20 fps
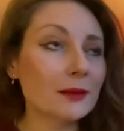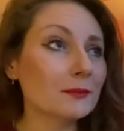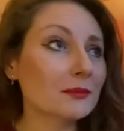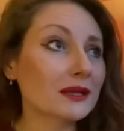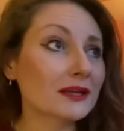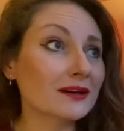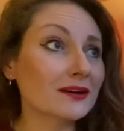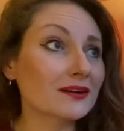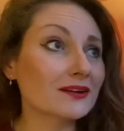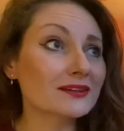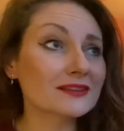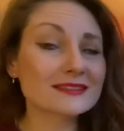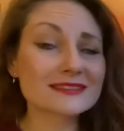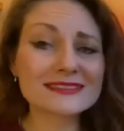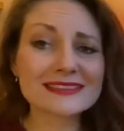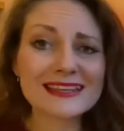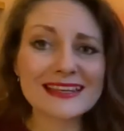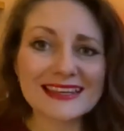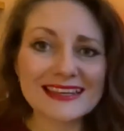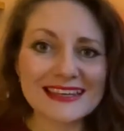
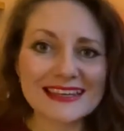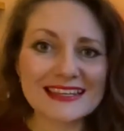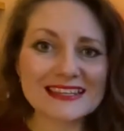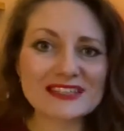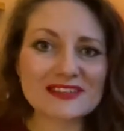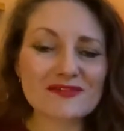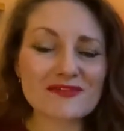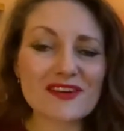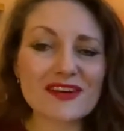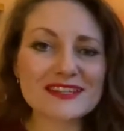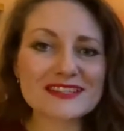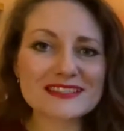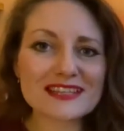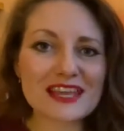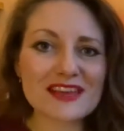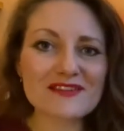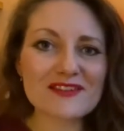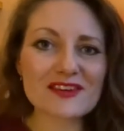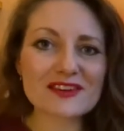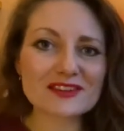because it's the first
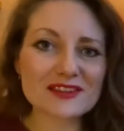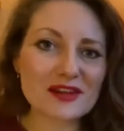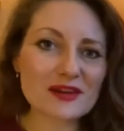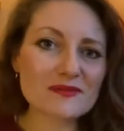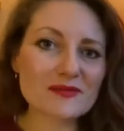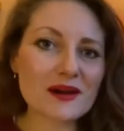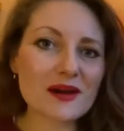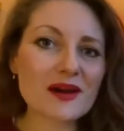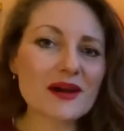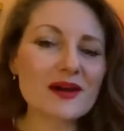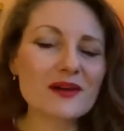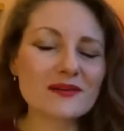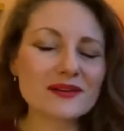day of October,